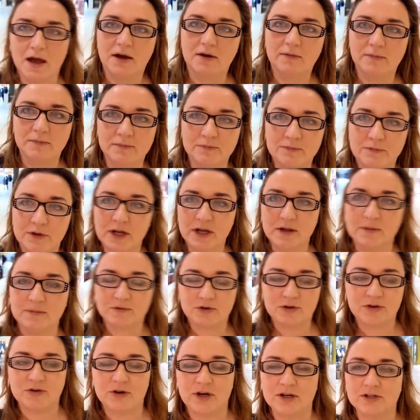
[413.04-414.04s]
Um, yeah,
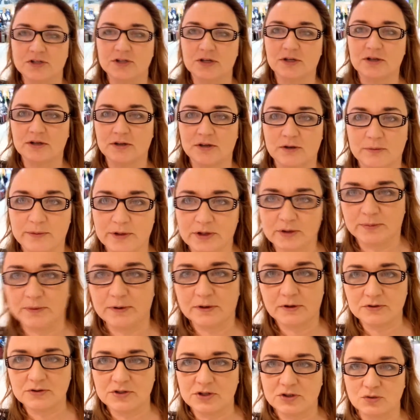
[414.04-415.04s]
I'm regretting a little bit
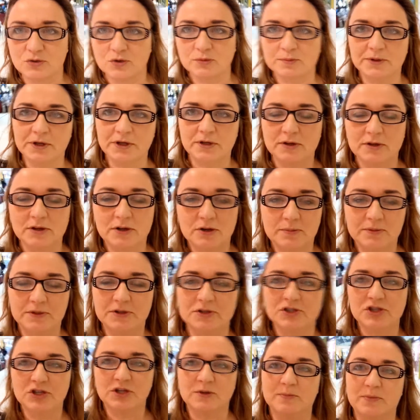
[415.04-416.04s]
because it will be a little
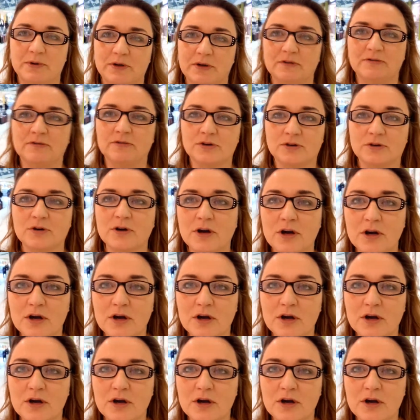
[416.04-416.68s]
bit cheaper if we